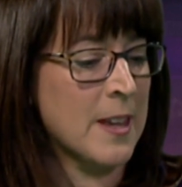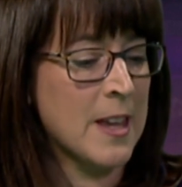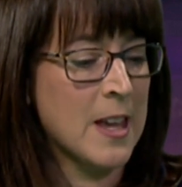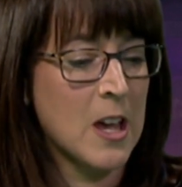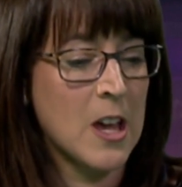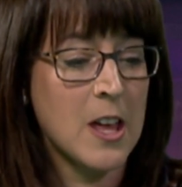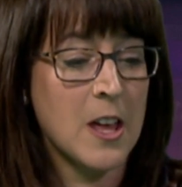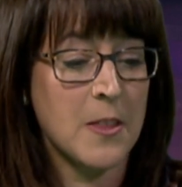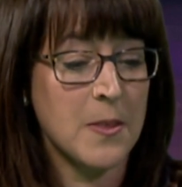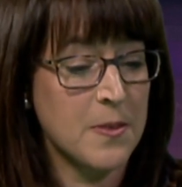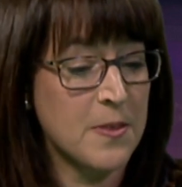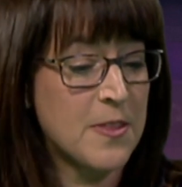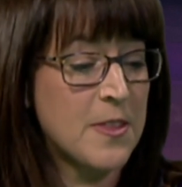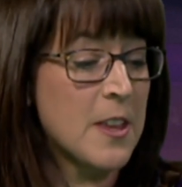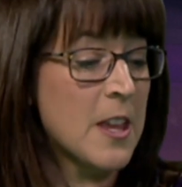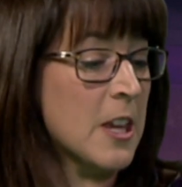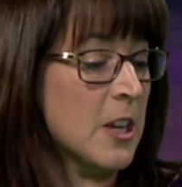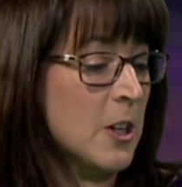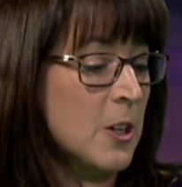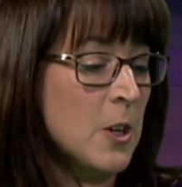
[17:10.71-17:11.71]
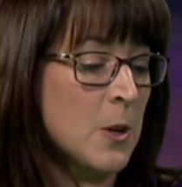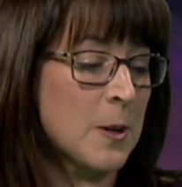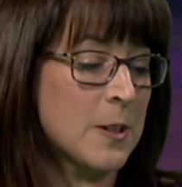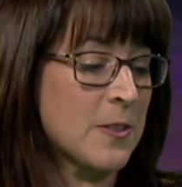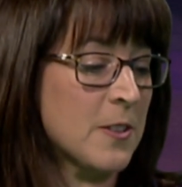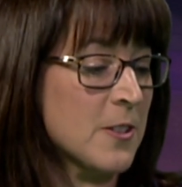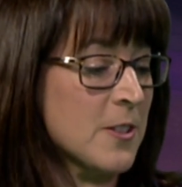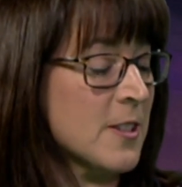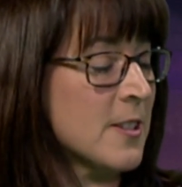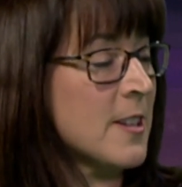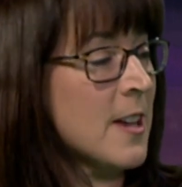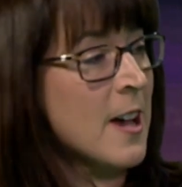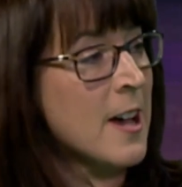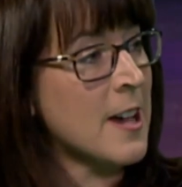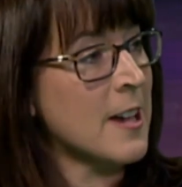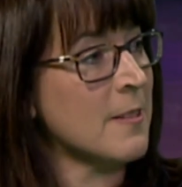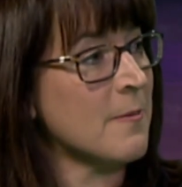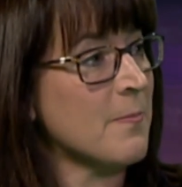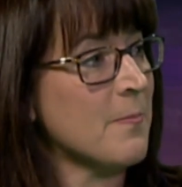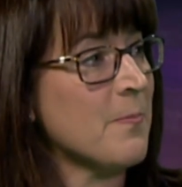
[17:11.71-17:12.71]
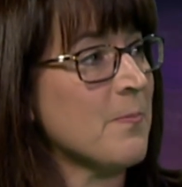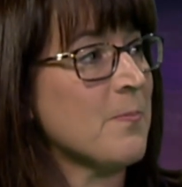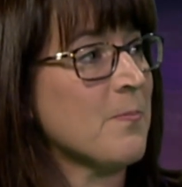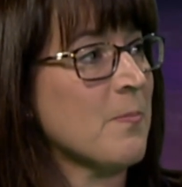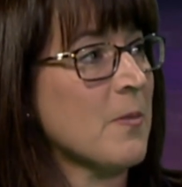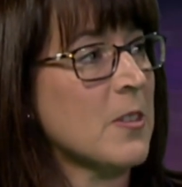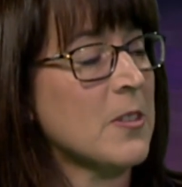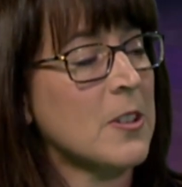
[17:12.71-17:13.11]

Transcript: I mean, it seems it's right there.